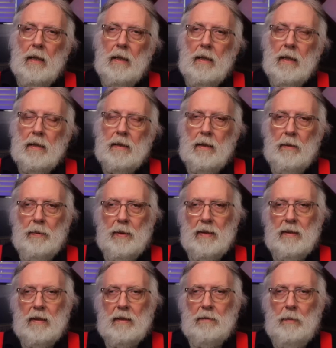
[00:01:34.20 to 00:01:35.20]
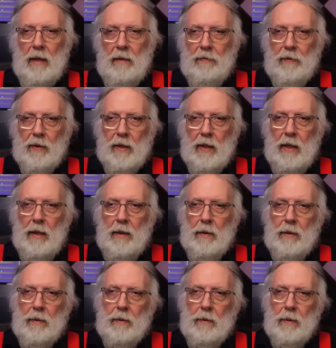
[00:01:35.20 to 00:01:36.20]
So what does this mean for
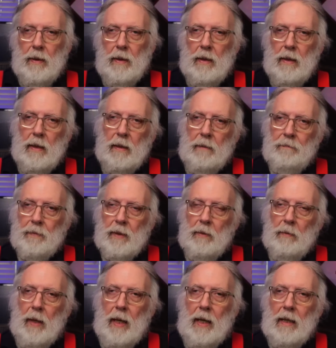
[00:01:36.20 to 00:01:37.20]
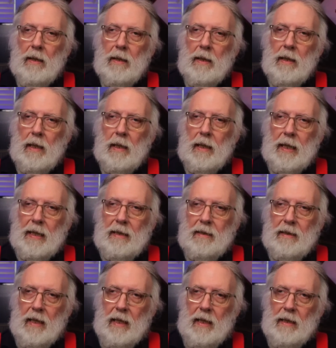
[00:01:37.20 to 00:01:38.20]
you? Well, like I
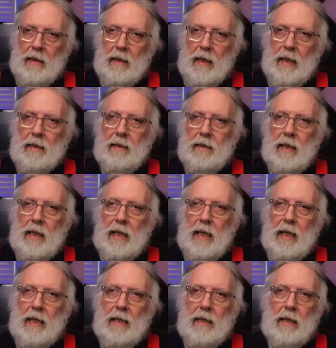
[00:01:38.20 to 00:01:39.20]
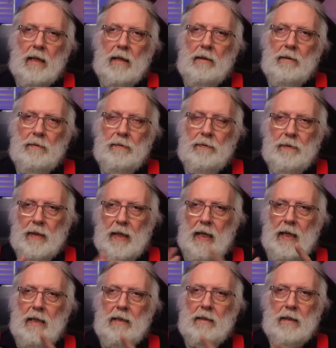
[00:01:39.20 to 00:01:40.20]
said, it's the end of
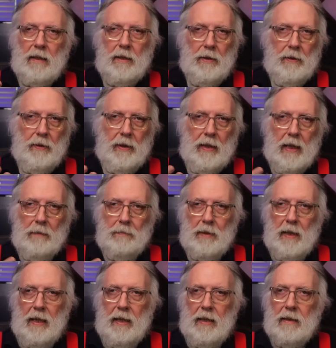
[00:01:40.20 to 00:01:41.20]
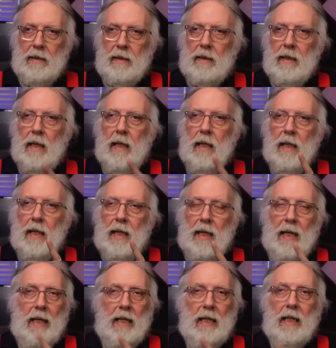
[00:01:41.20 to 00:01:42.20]
any security updates,
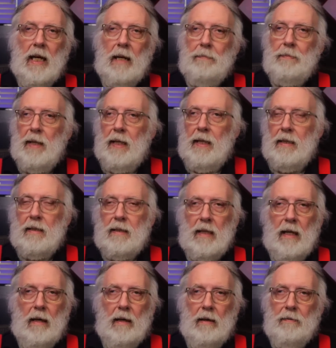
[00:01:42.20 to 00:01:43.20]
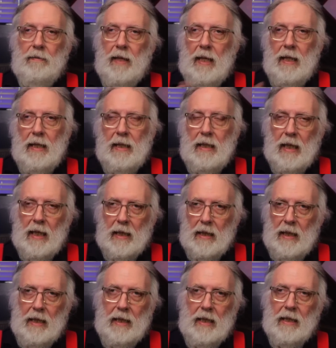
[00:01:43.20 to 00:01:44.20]
any updates of any
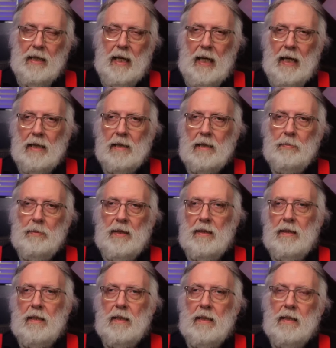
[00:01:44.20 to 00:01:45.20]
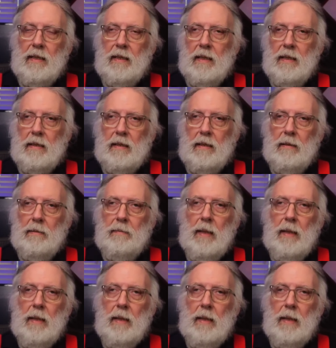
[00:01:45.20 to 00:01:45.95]
enhancements to the system,